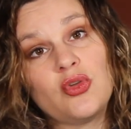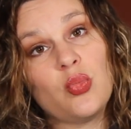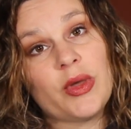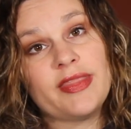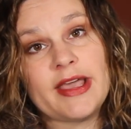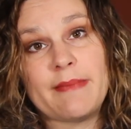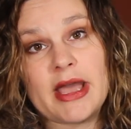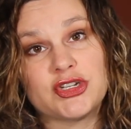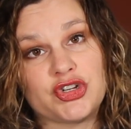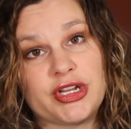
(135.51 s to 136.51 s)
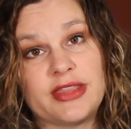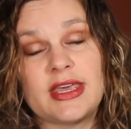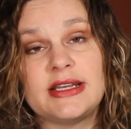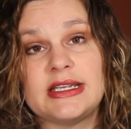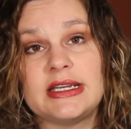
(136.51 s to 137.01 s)
when they measured it,
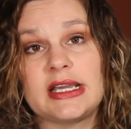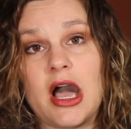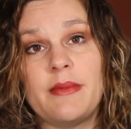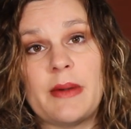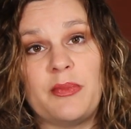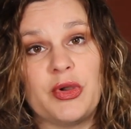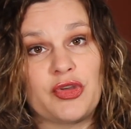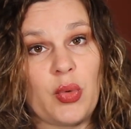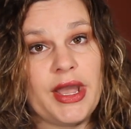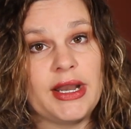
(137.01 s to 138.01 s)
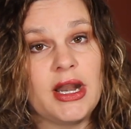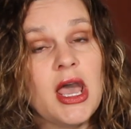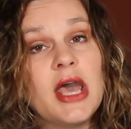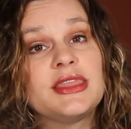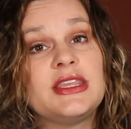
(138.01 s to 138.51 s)
they didn't come up with quite
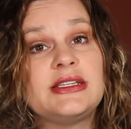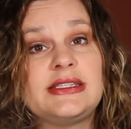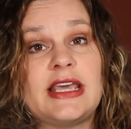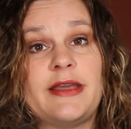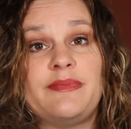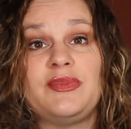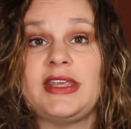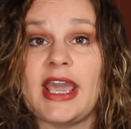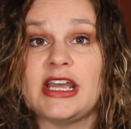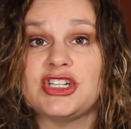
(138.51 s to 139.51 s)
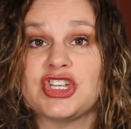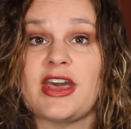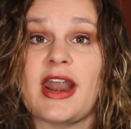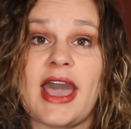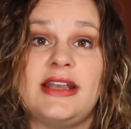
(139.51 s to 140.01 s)
the same gauge
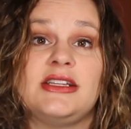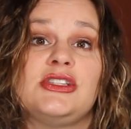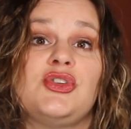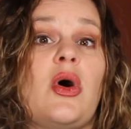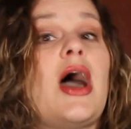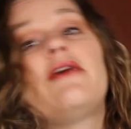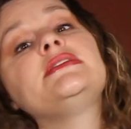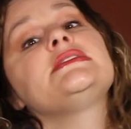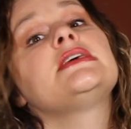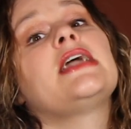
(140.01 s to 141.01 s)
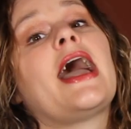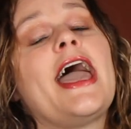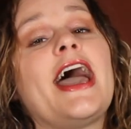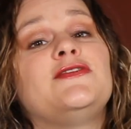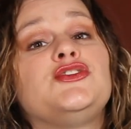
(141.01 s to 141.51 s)
that I did. So obviously I
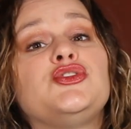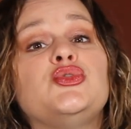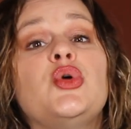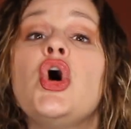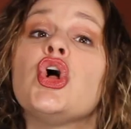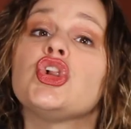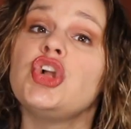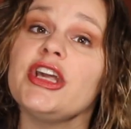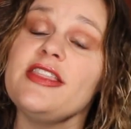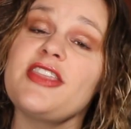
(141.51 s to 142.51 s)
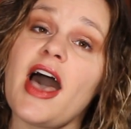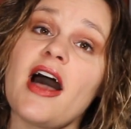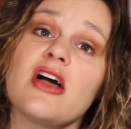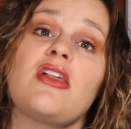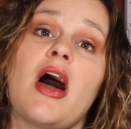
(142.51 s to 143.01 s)
have to look at
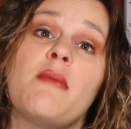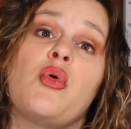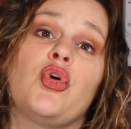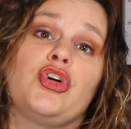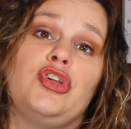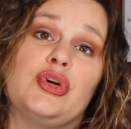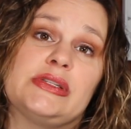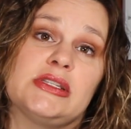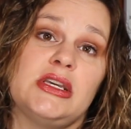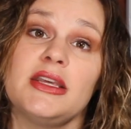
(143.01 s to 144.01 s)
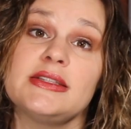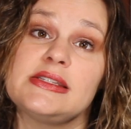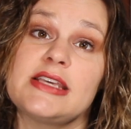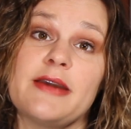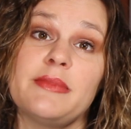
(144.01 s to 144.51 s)
that a lot more closely. In the
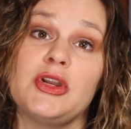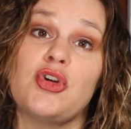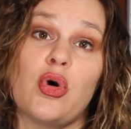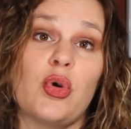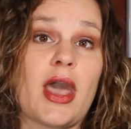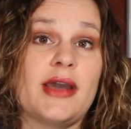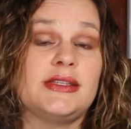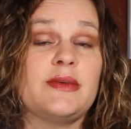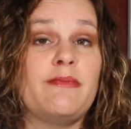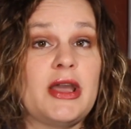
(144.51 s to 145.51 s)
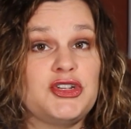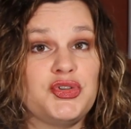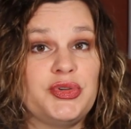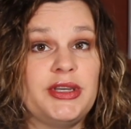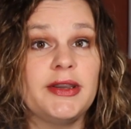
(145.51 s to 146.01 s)
same note as
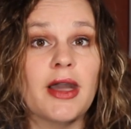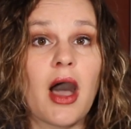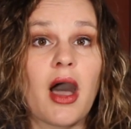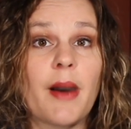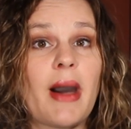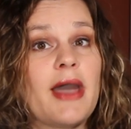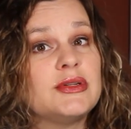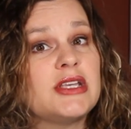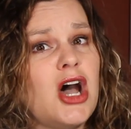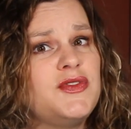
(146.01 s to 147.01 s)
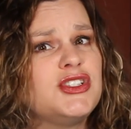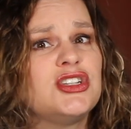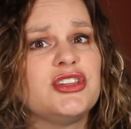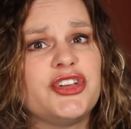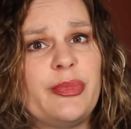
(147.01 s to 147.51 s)
measuring, I was often
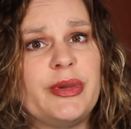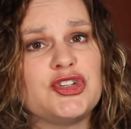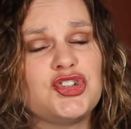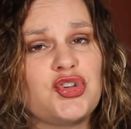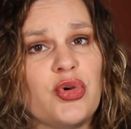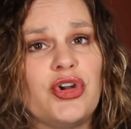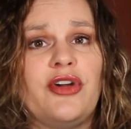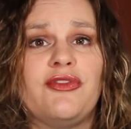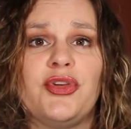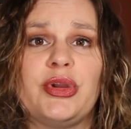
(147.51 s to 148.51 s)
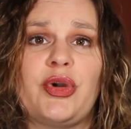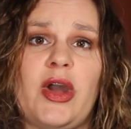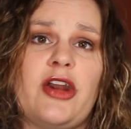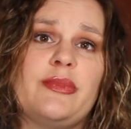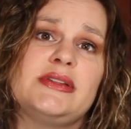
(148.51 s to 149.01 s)
a little bit short of the
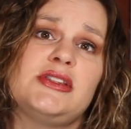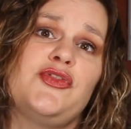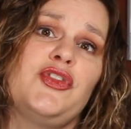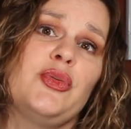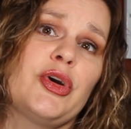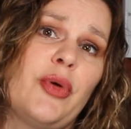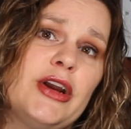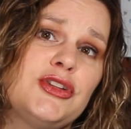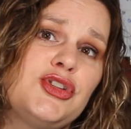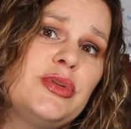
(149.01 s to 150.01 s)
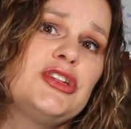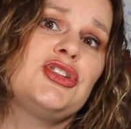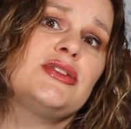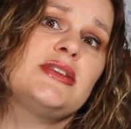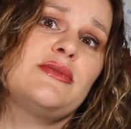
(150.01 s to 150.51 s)
requirements. So if it required 2
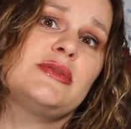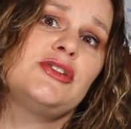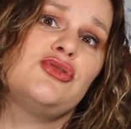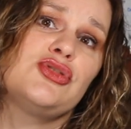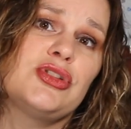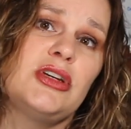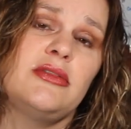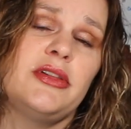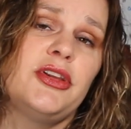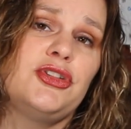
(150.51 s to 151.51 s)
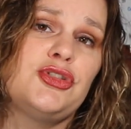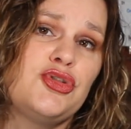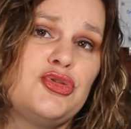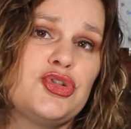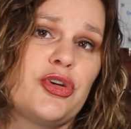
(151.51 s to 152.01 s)
inches, I was usually a little
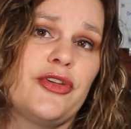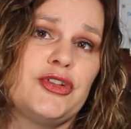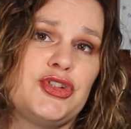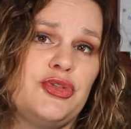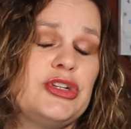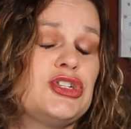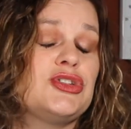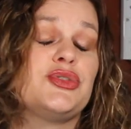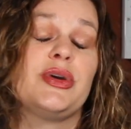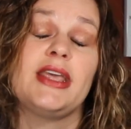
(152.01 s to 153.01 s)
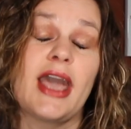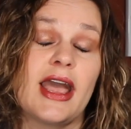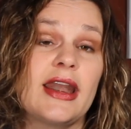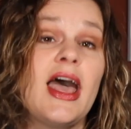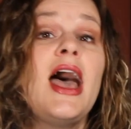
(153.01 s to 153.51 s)
too short for 2 inches. So
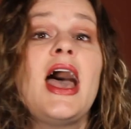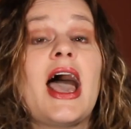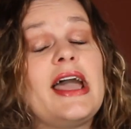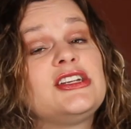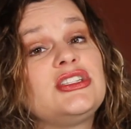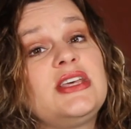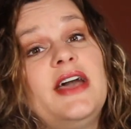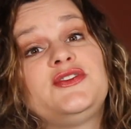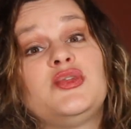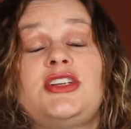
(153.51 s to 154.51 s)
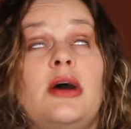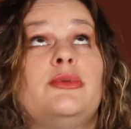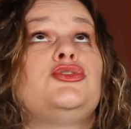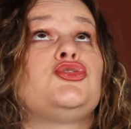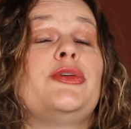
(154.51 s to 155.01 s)
again, I just have to
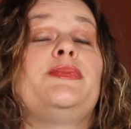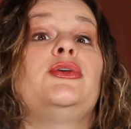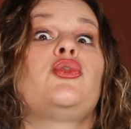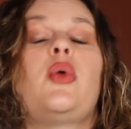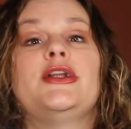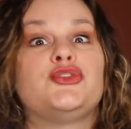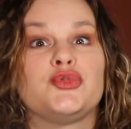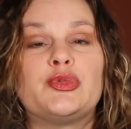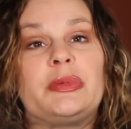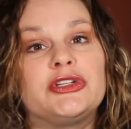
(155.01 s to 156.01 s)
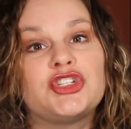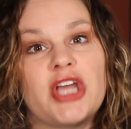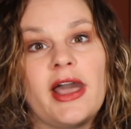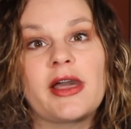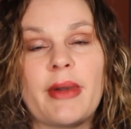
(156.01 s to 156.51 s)
double, triple, quadruple
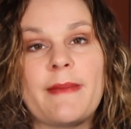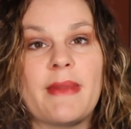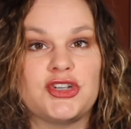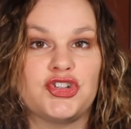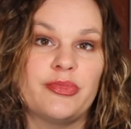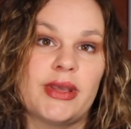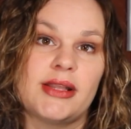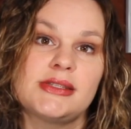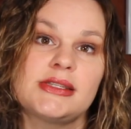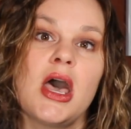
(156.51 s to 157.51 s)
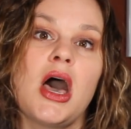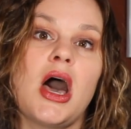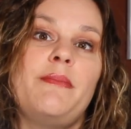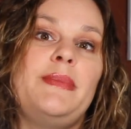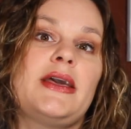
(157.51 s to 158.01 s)
check my measurements,
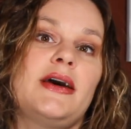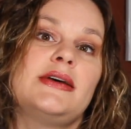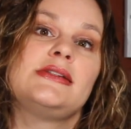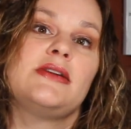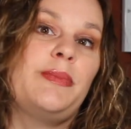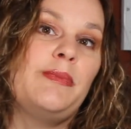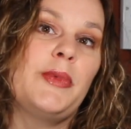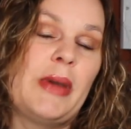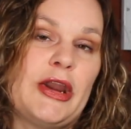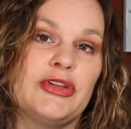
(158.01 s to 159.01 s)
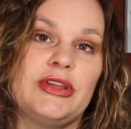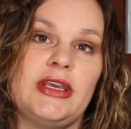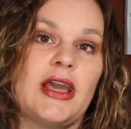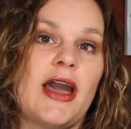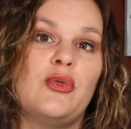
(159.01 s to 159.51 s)
because
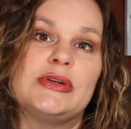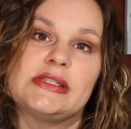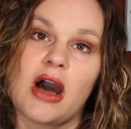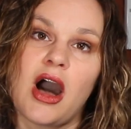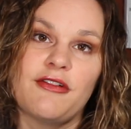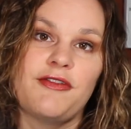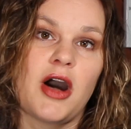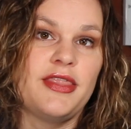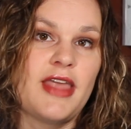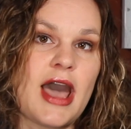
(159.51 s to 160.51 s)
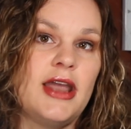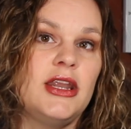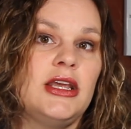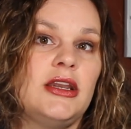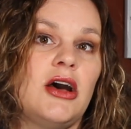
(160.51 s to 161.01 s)
apparently I was off on that
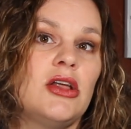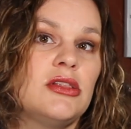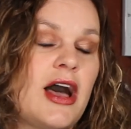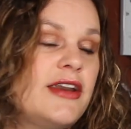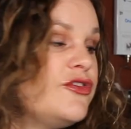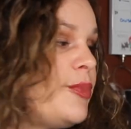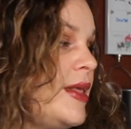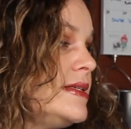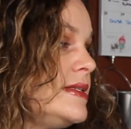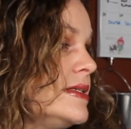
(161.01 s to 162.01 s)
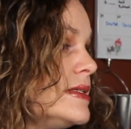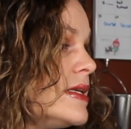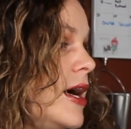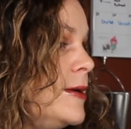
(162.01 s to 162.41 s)
in a lot of places.